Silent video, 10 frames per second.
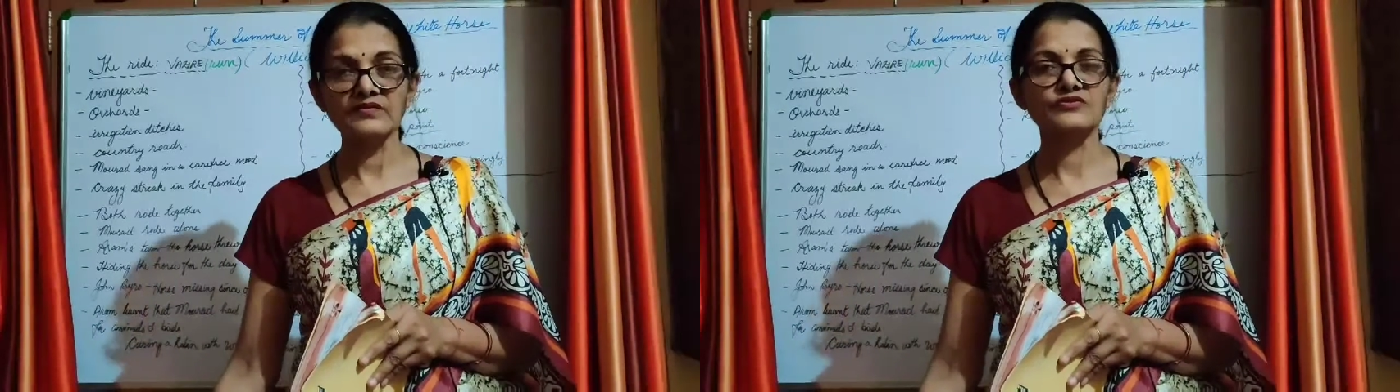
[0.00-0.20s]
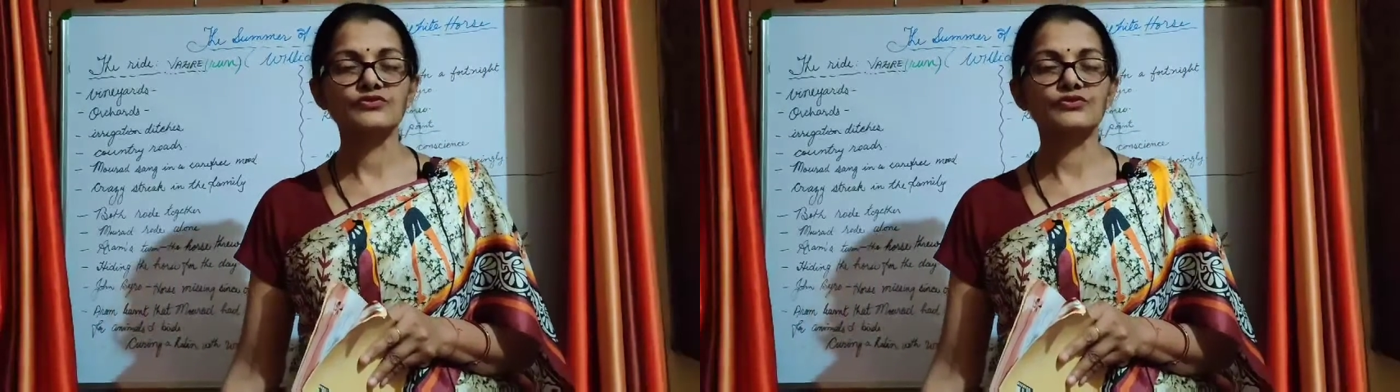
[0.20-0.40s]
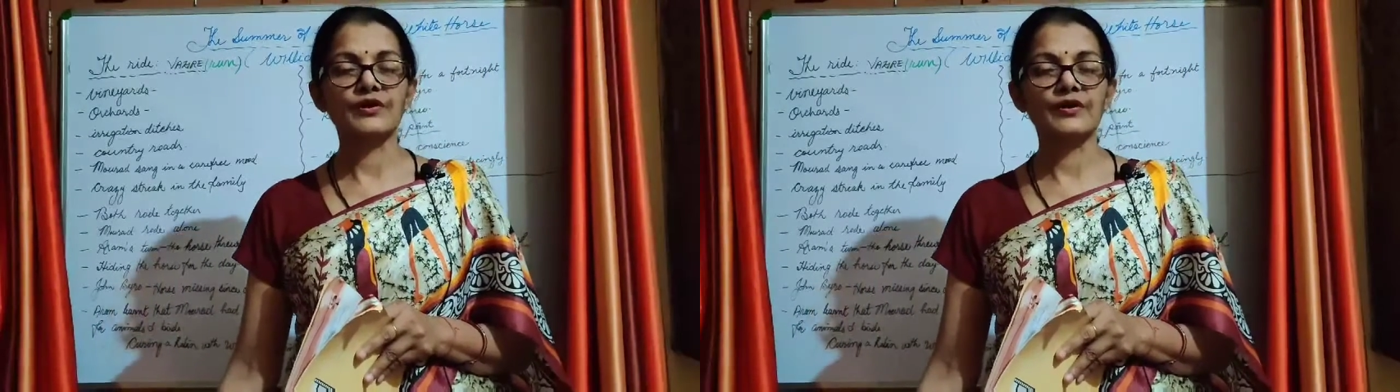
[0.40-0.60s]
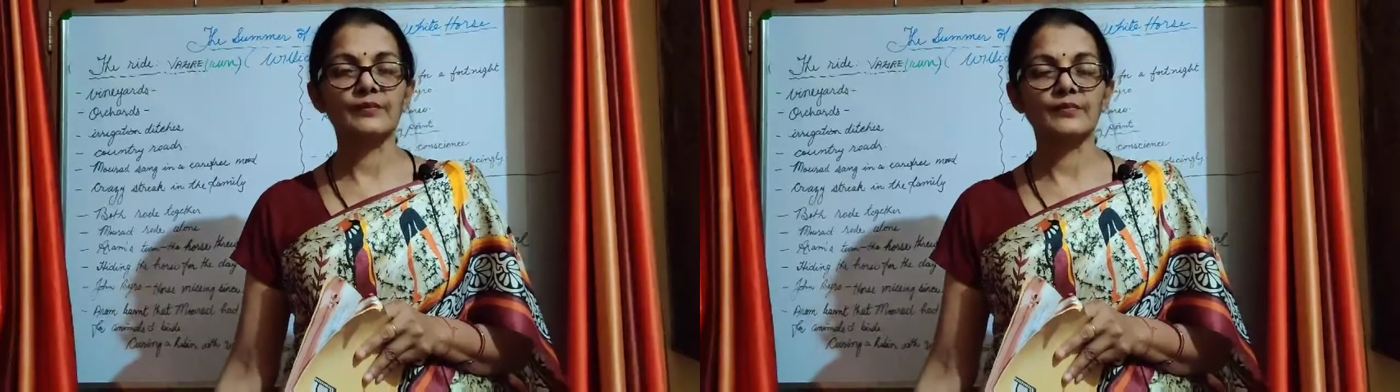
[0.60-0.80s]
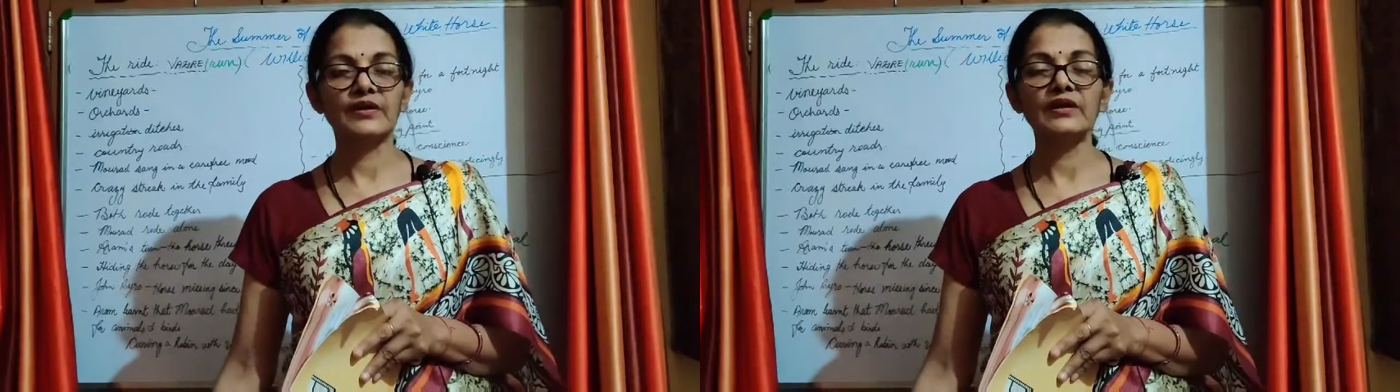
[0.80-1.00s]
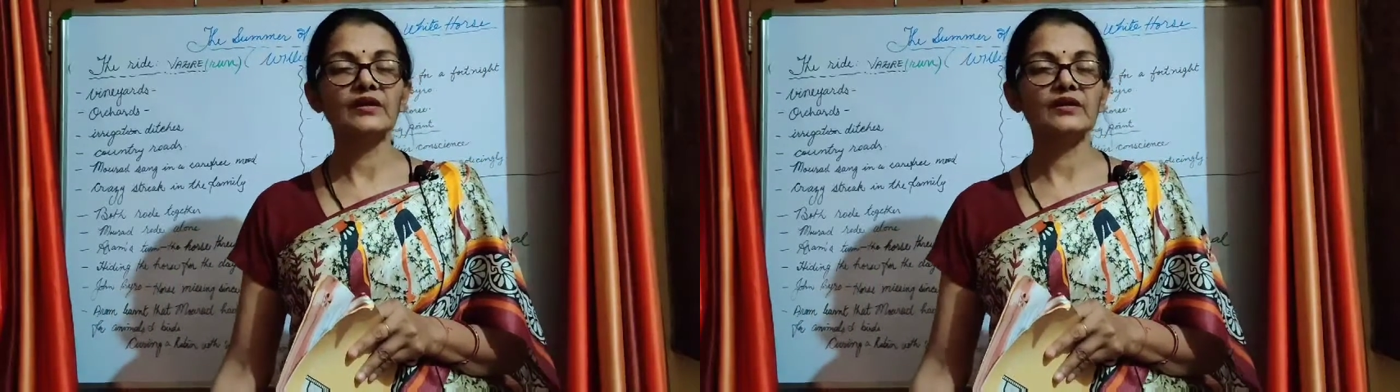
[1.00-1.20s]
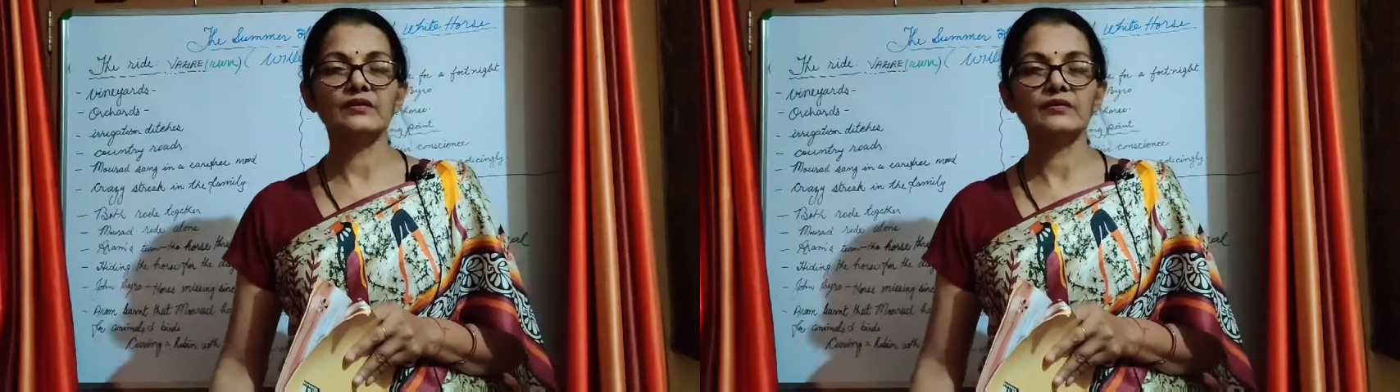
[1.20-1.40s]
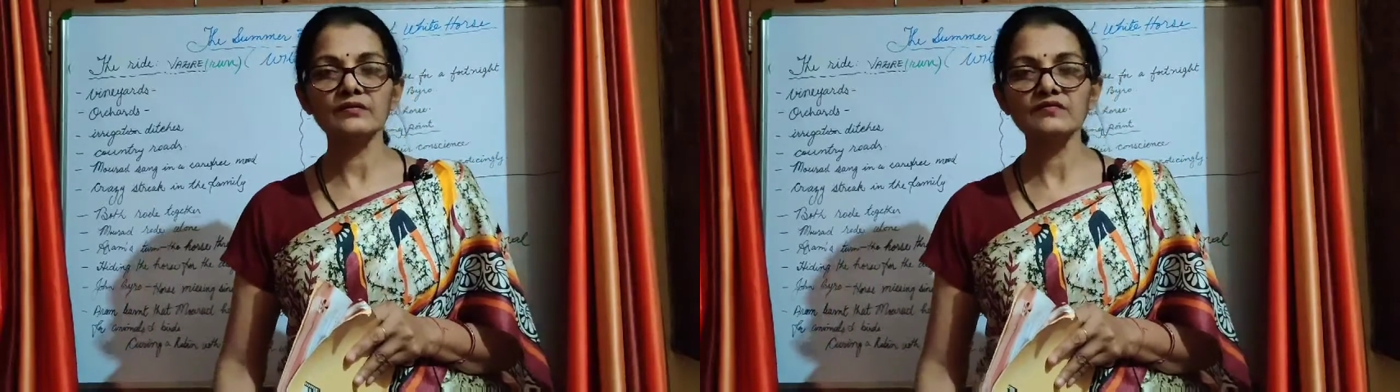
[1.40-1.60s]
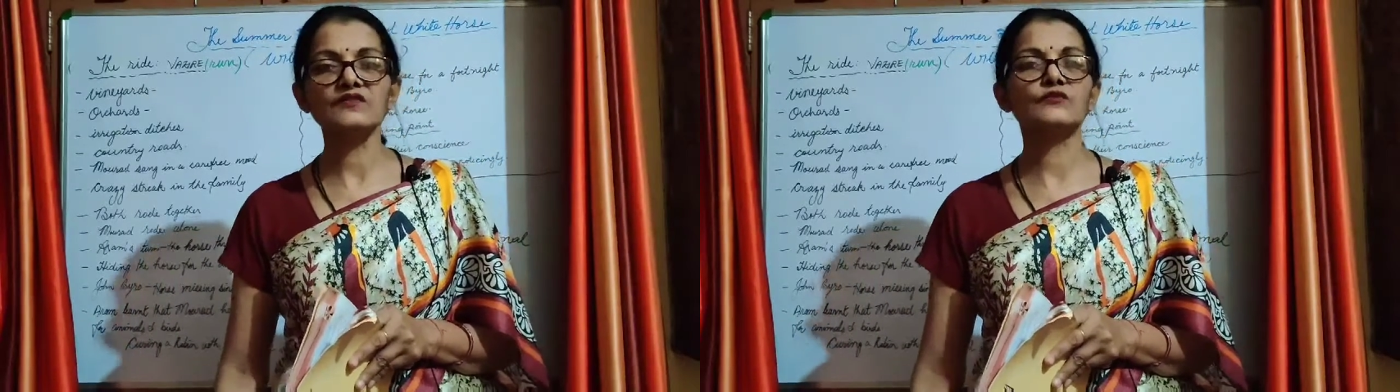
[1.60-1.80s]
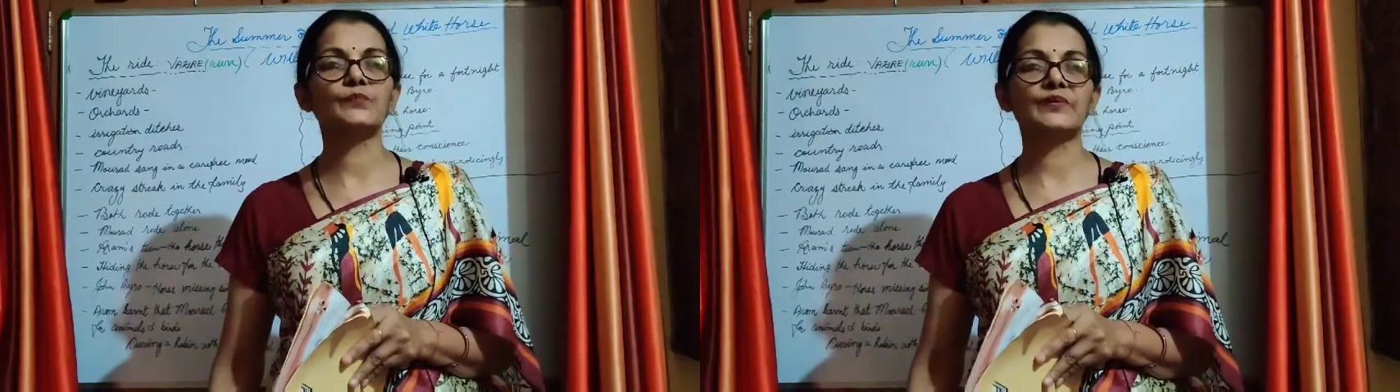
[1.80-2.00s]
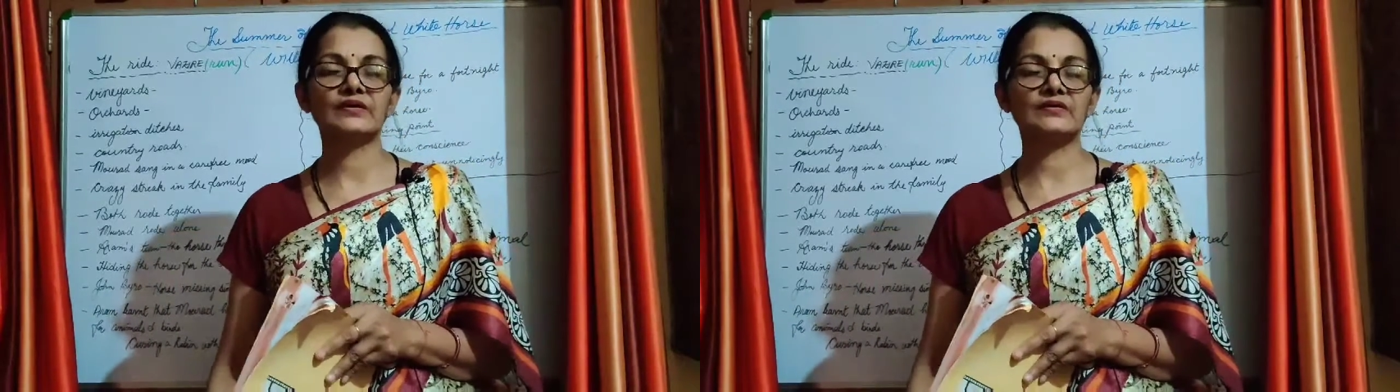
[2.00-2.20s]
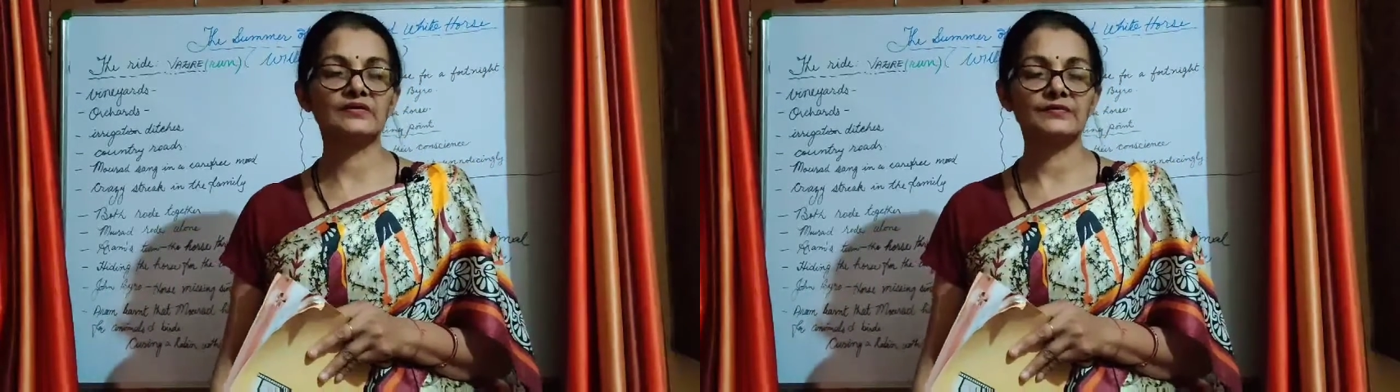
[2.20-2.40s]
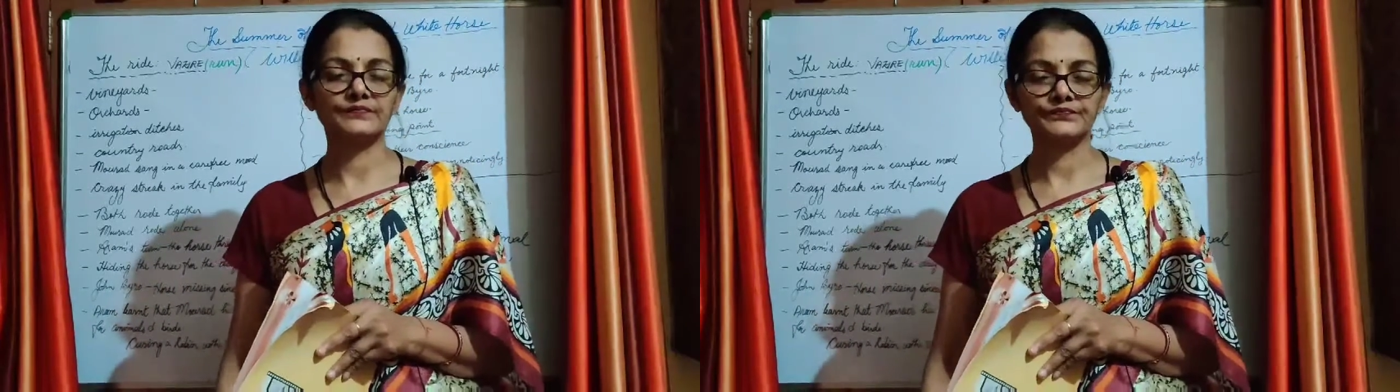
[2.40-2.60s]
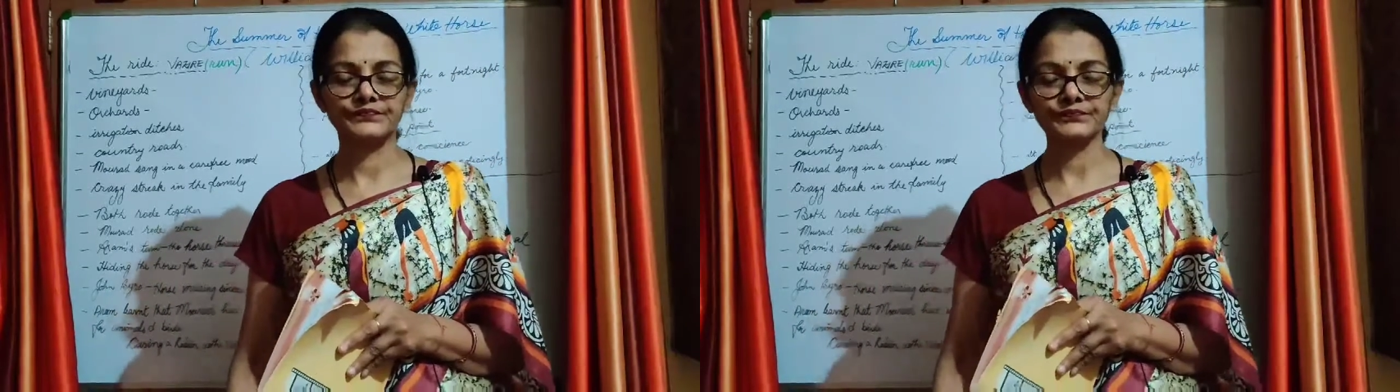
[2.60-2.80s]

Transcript: this tribe. He cannot suspect.